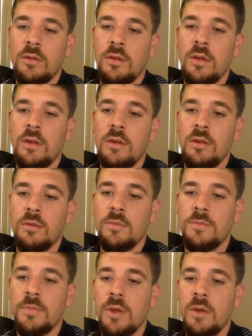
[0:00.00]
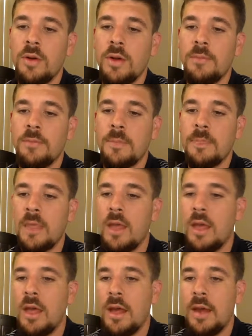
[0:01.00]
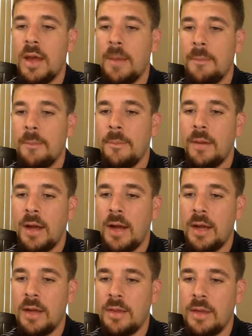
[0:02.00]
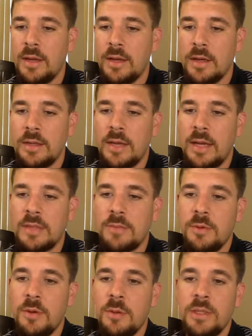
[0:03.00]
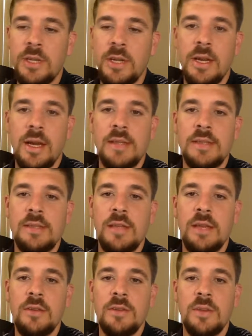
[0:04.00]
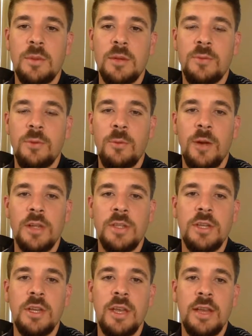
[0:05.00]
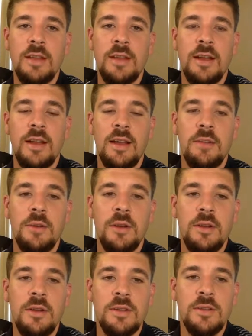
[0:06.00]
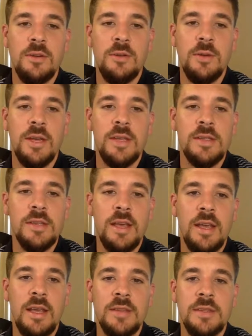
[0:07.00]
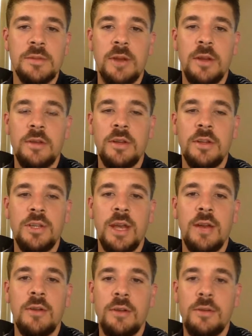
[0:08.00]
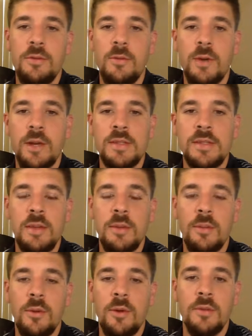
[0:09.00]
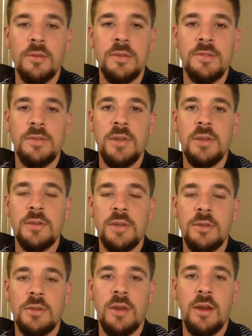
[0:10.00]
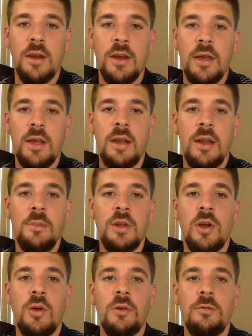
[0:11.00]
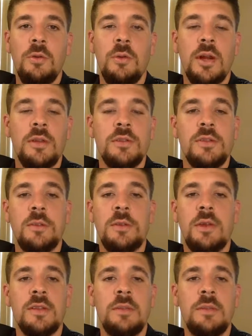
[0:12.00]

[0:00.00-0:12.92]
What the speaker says: Thank you. Okay. Yep. I think that's pretty much it, guys. Thank you so much for watching. Hit that like button as always, and subscribe to the channel if you want to see more of these videos out there. Let me know if you want to do something else.